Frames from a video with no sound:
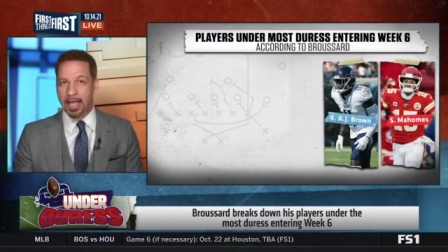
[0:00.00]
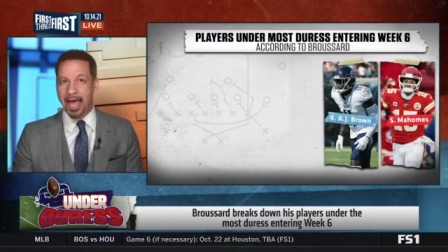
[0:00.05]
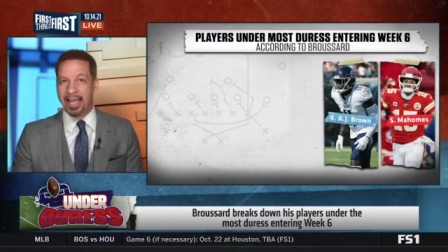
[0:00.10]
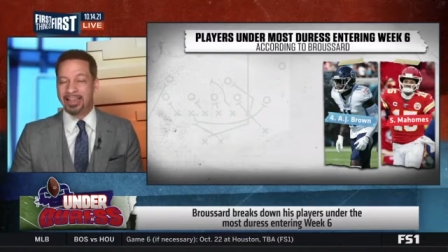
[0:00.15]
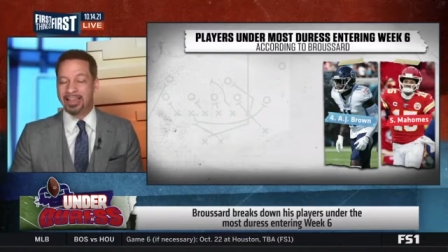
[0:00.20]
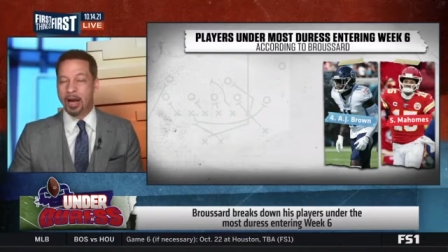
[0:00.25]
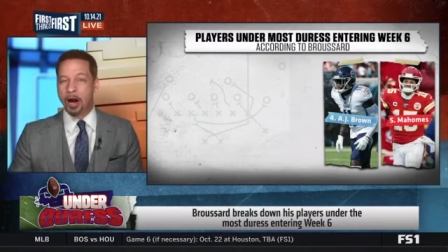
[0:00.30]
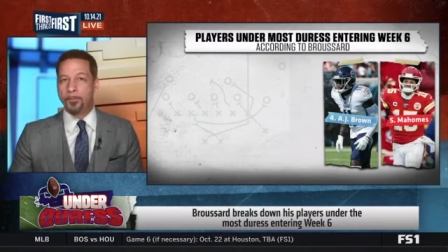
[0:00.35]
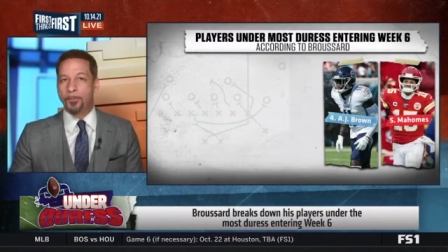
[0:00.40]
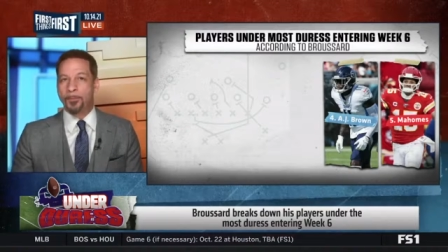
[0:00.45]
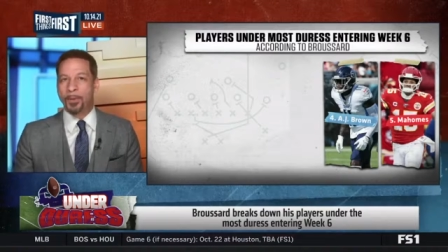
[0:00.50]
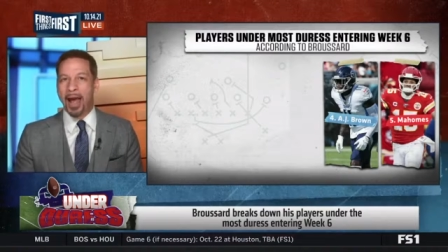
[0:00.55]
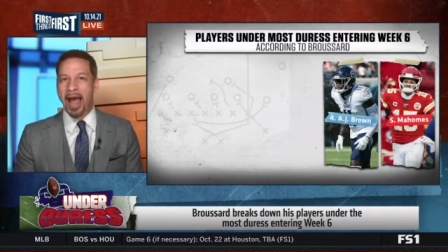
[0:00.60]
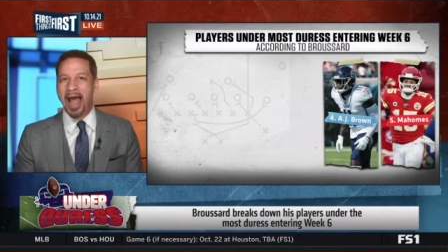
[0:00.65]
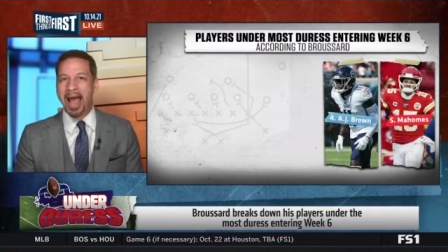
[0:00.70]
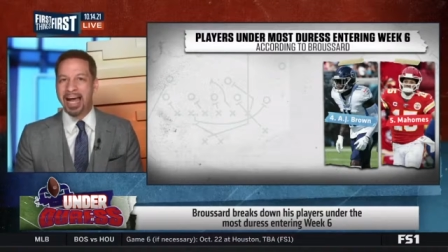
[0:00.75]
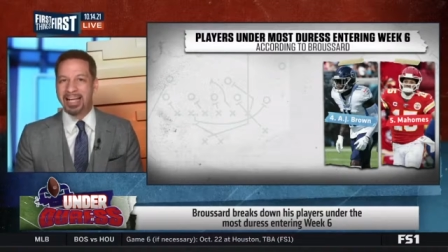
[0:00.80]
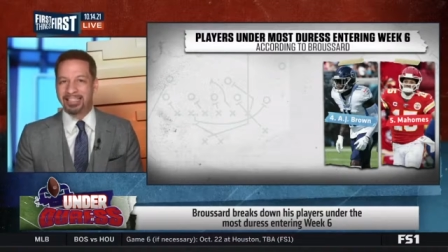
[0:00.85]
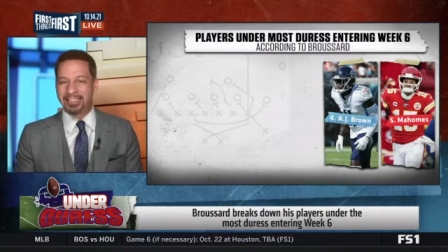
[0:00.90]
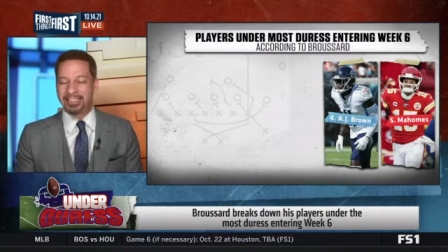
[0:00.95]
that their
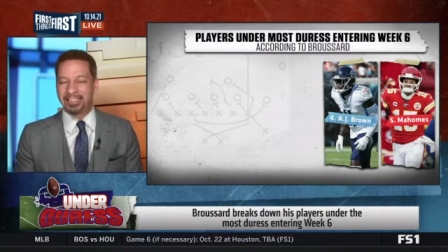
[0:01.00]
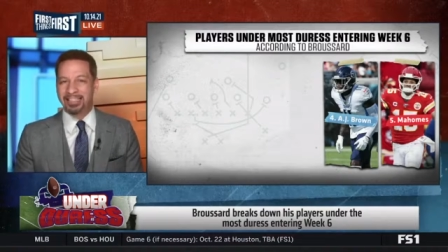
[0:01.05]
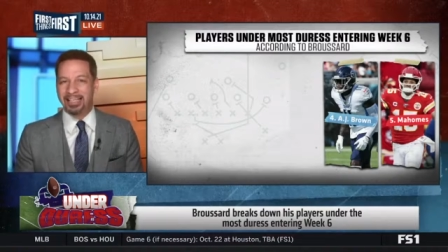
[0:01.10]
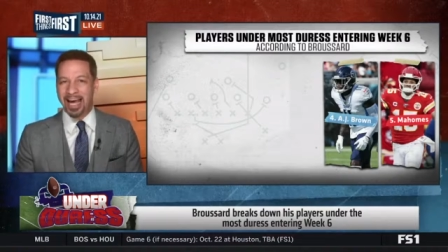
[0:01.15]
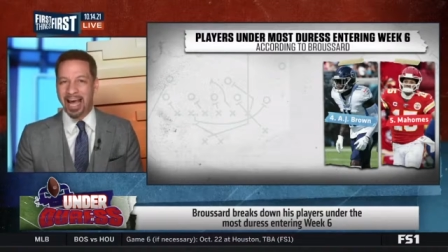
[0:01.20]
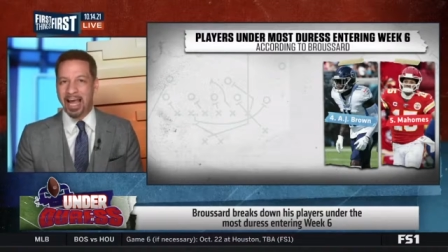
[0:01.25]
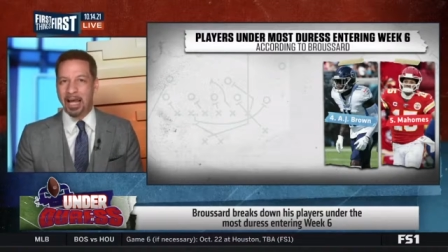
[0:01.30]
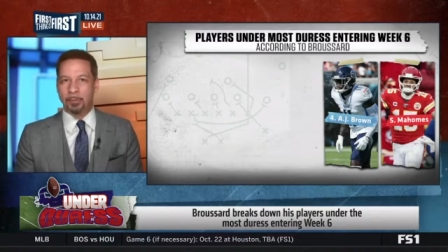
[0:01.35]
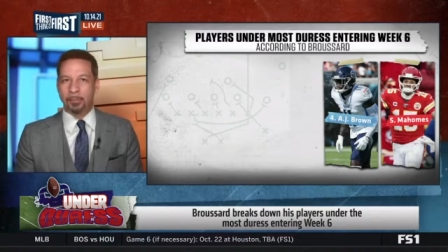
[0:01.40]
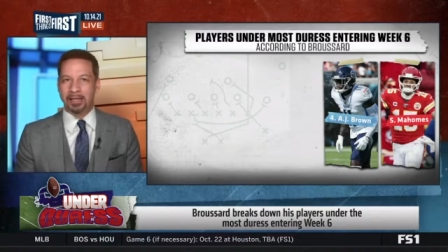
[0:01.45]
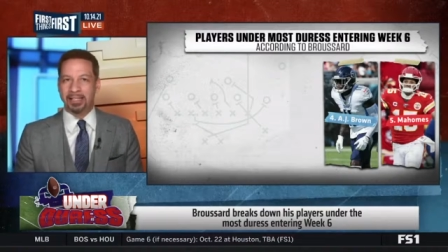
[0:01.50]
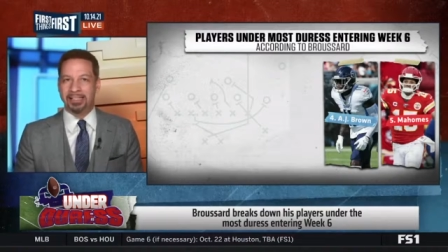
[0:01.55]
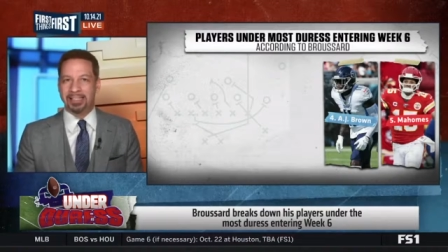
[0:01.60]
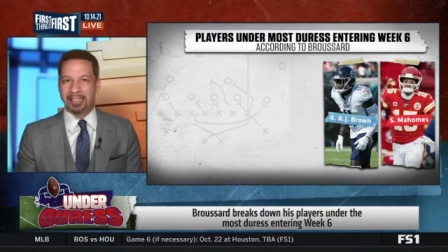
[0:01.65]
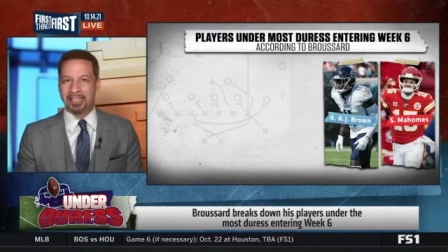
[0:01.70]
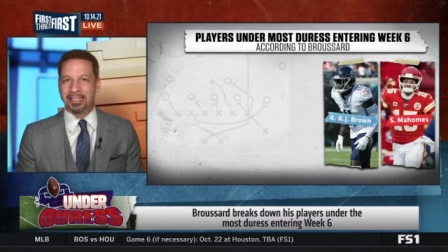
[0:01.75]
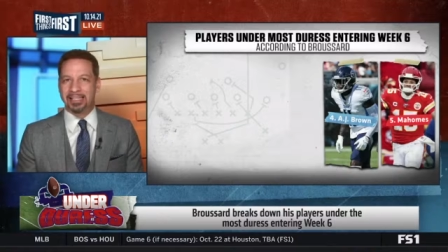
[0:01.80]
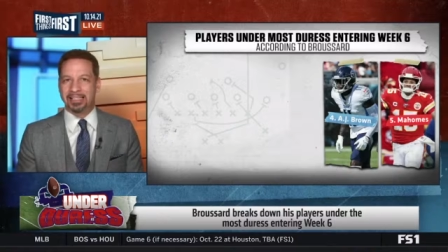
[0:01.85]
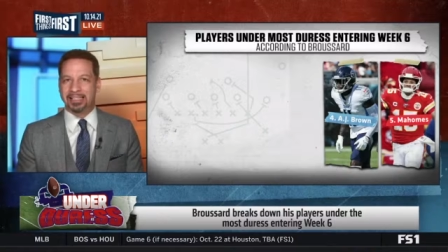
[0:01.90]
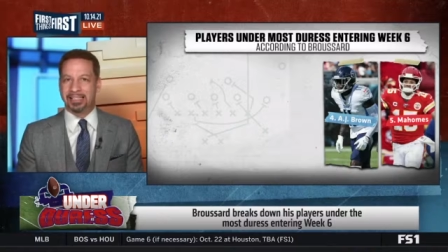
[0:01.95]
passing game
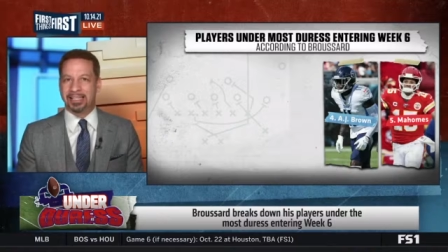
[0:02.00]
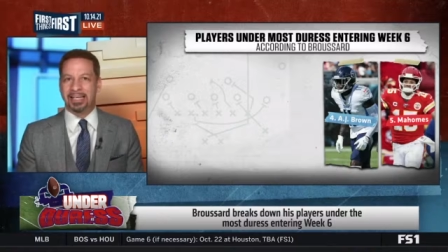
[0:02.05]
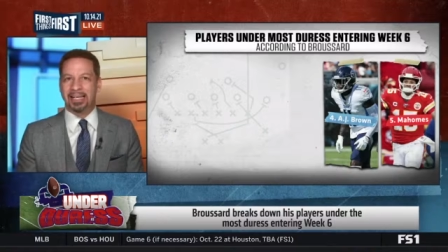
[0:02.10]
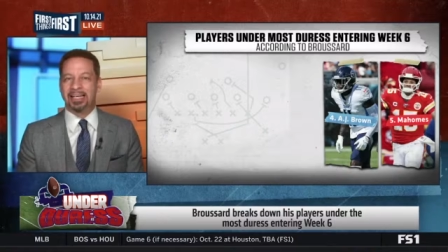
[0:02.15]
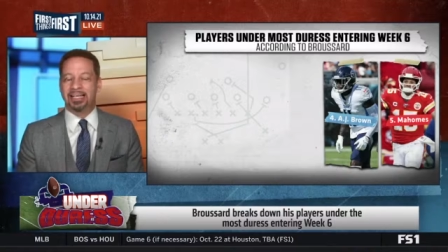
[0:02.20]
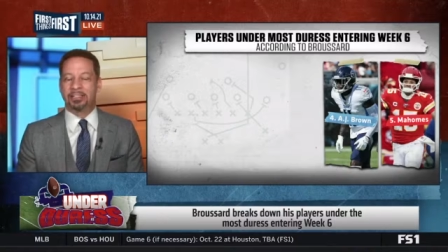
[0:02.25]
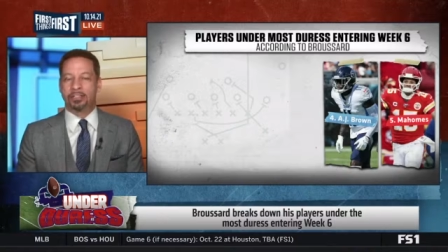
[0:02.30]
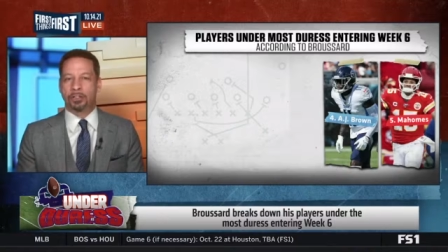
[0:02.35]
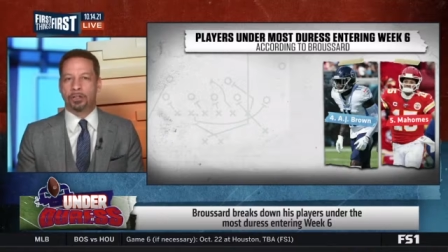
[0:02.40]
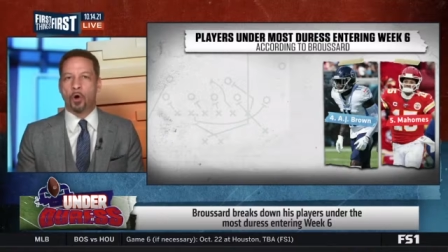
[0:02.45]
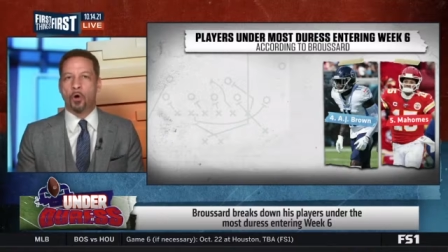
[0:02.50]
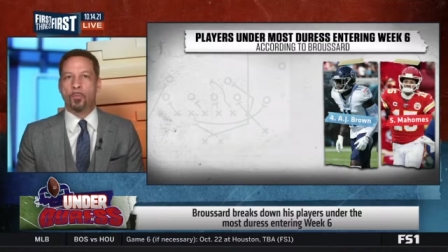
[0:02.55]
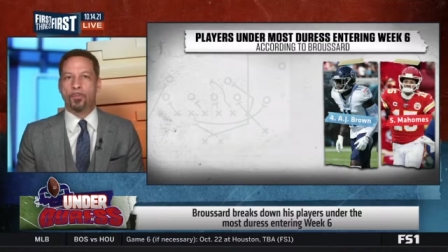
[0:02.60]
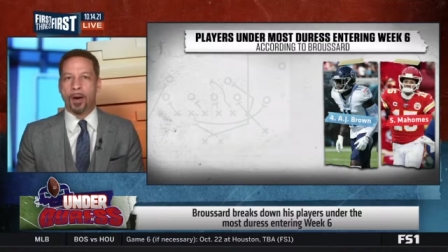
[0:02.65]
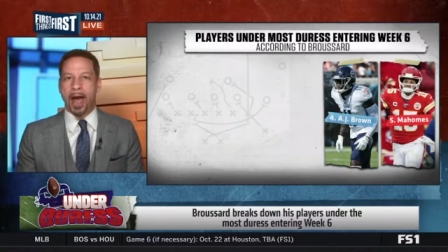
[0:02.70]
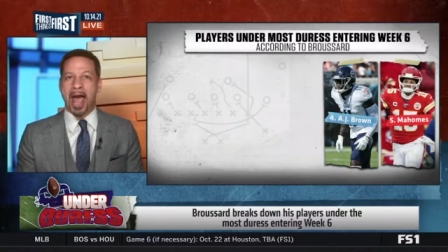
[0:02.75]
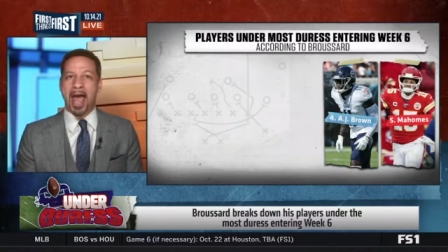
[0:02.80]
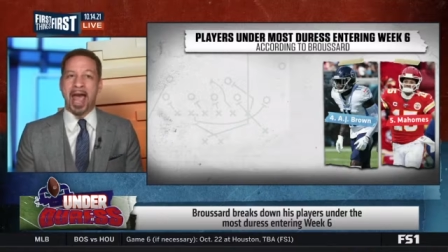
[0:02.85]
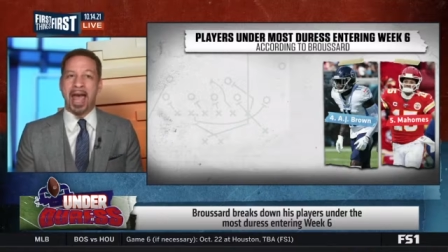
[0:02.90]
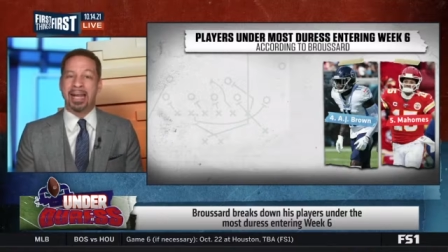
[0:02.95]
in Tennessee is so
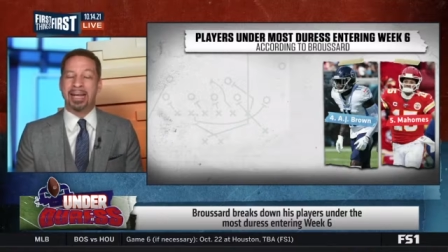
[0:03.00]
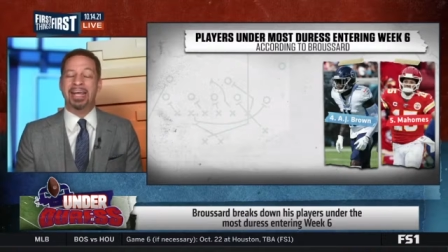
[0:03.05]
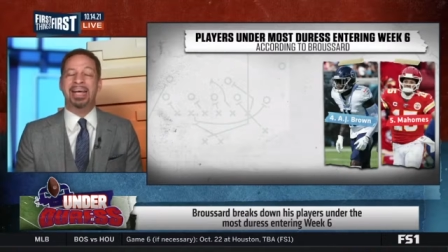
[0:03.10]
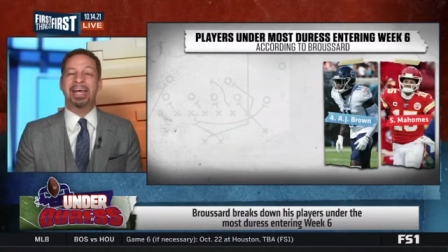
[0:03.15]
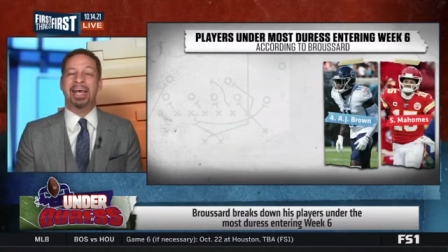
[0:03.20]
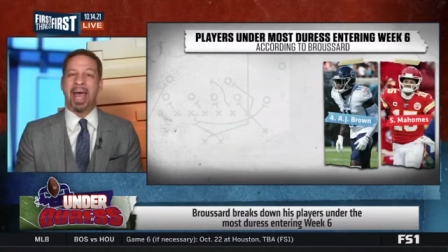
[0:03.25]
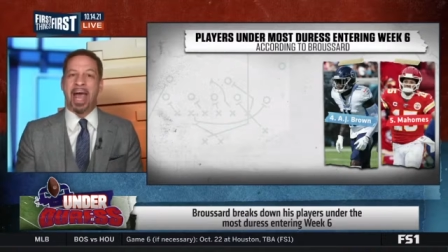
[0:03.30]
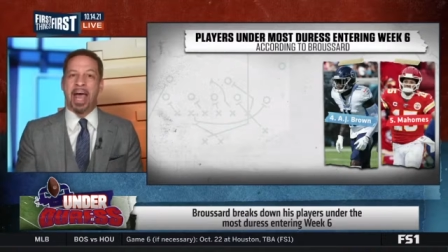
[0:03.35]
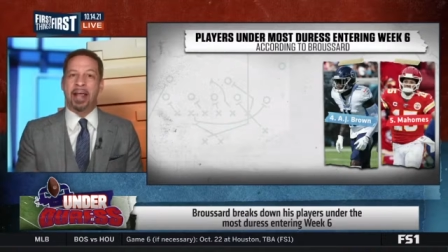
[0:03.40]
bad